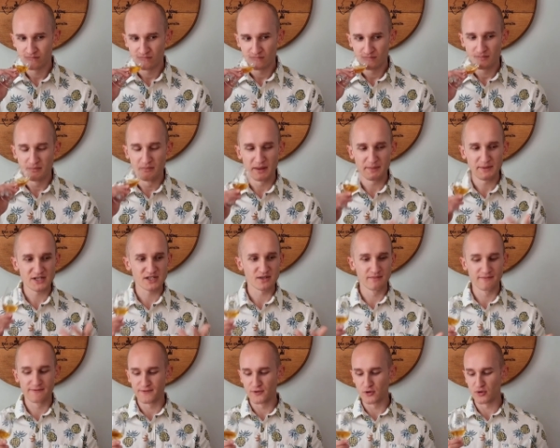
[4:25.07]
Maybe
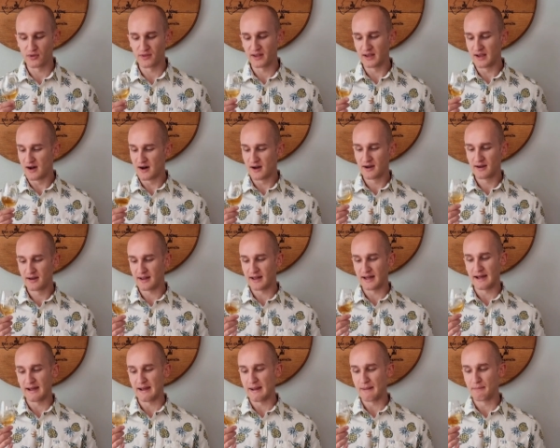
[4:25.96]
some fruit there, uh,
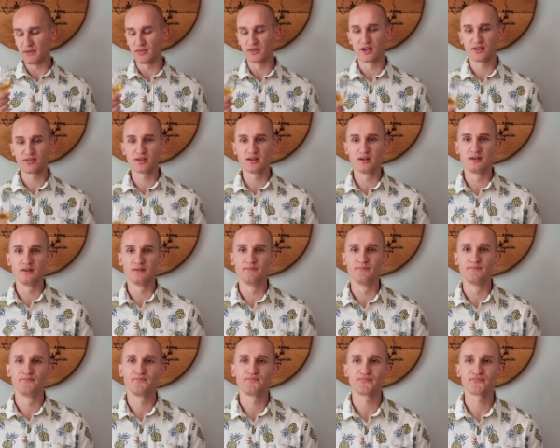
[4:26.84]
but
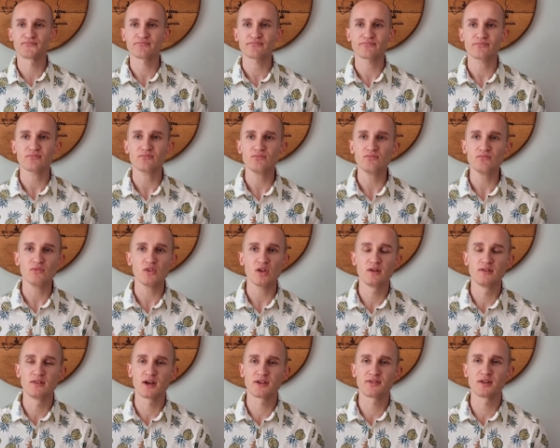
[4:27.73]
nothing,
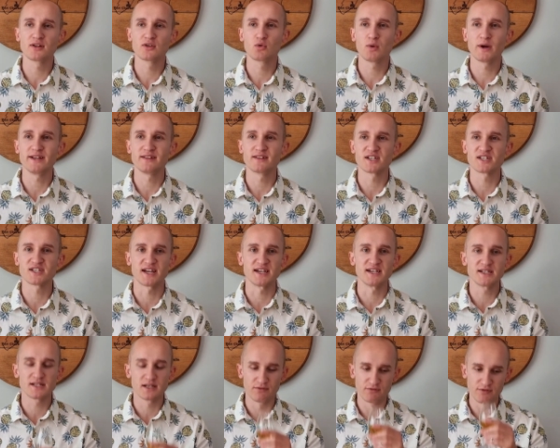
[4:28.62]
nothing quite
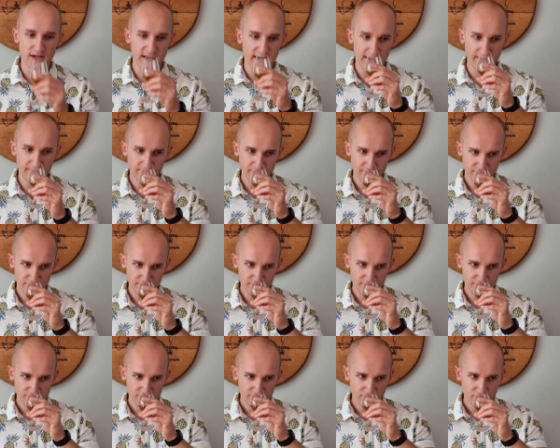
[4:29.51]
decisive yet
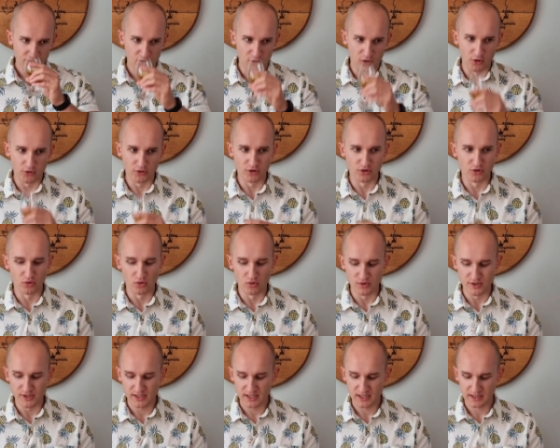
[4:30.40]
on the
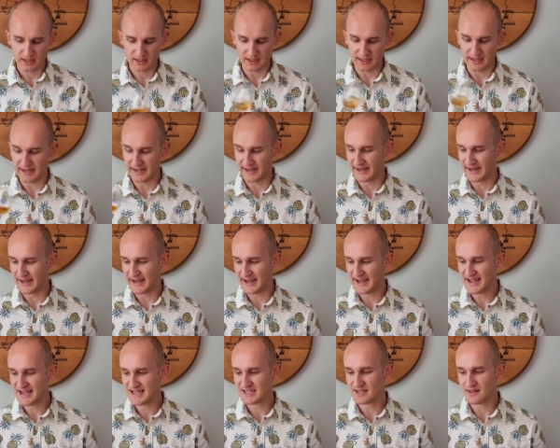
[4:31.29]
nose. Uh,
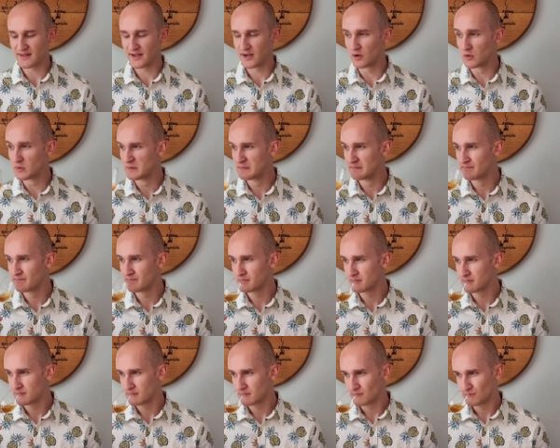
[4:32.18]
it is a little,
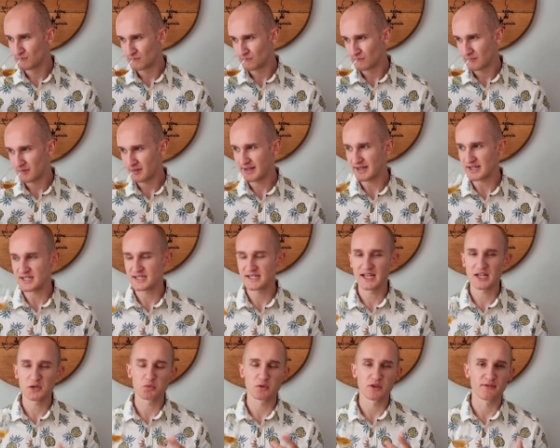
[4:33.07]
like I
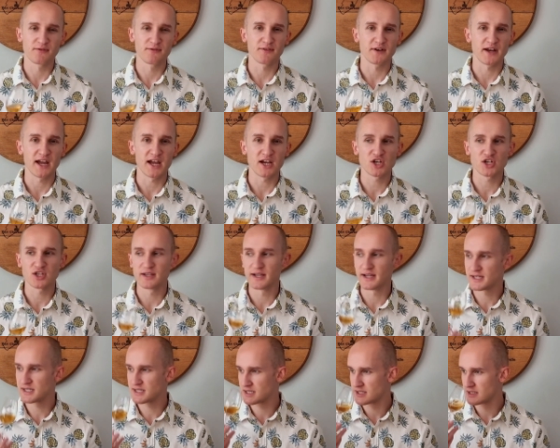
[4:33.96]
said, with the
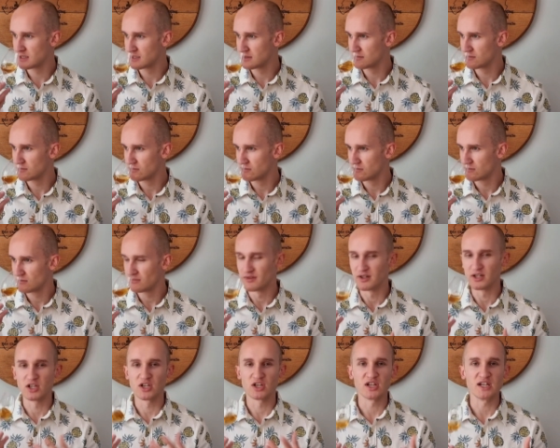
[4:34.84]
freshness, the
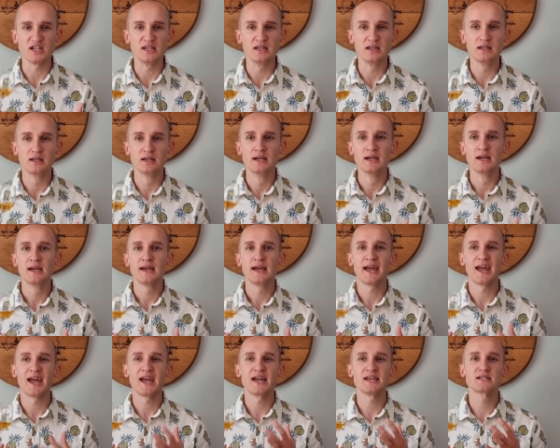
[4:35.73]
green,
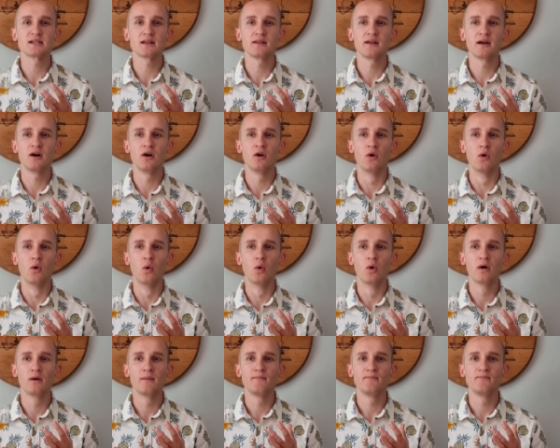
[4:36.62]
it is a little